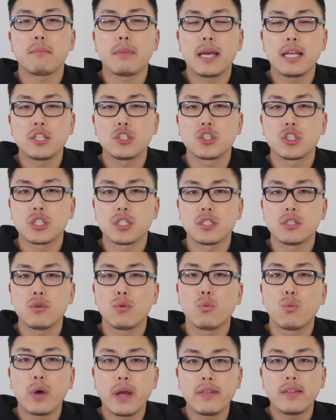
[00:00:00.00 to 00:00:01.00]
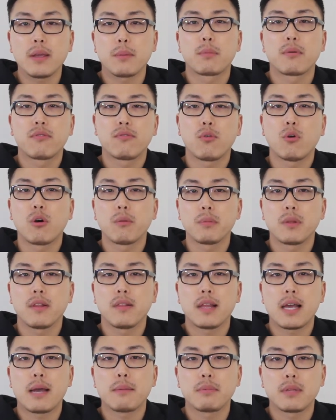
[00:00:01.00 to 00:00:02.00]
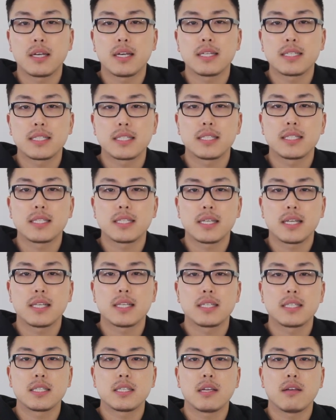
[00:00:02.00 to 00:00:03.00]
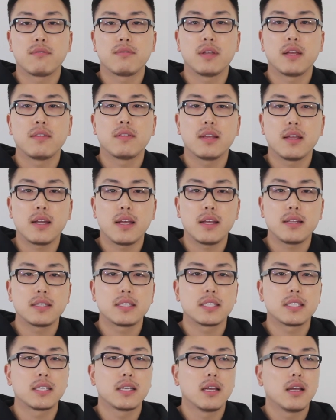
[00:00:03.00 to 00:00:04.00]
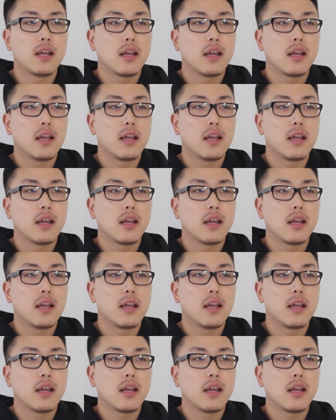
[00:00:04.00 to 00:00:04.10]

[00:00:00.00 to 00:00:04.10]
mention when they performed the lab test since if they did it,